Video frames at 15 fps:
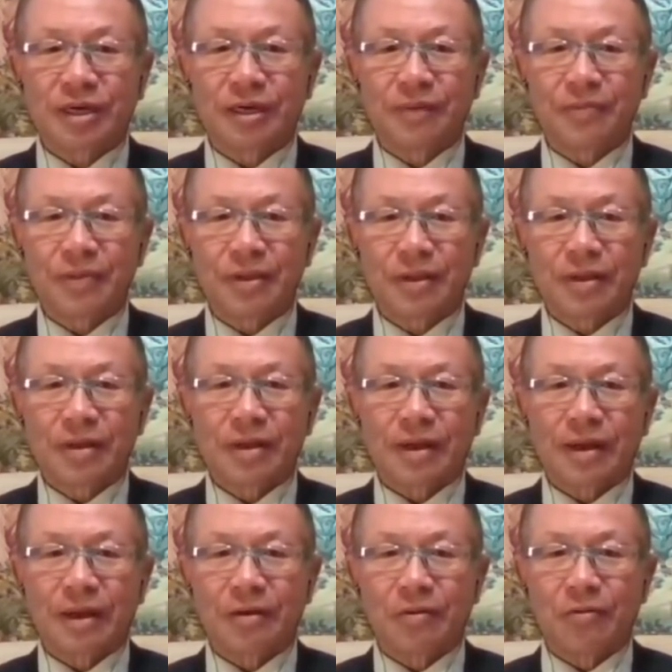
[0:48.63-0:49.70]
Um,
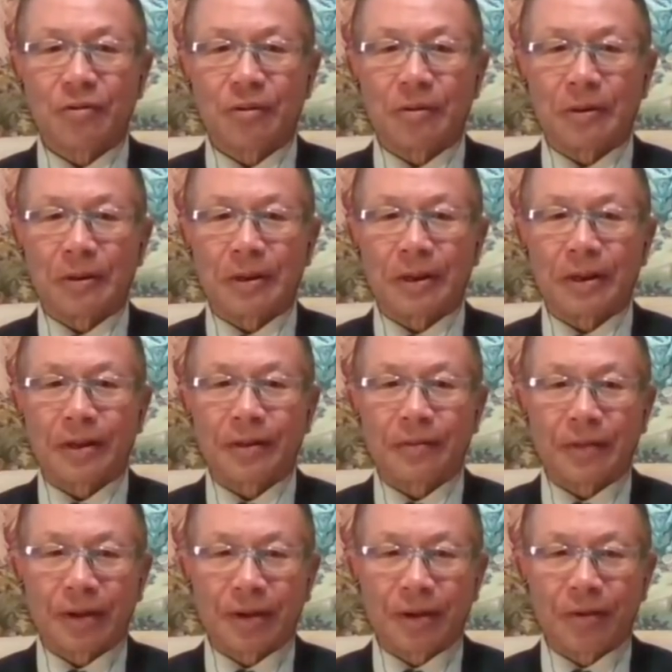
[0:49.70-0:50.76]

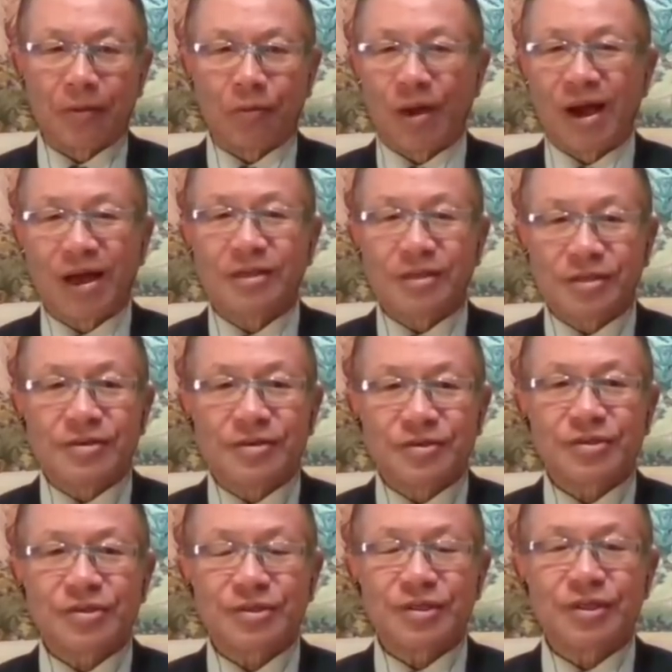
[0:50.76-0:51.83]
rioters,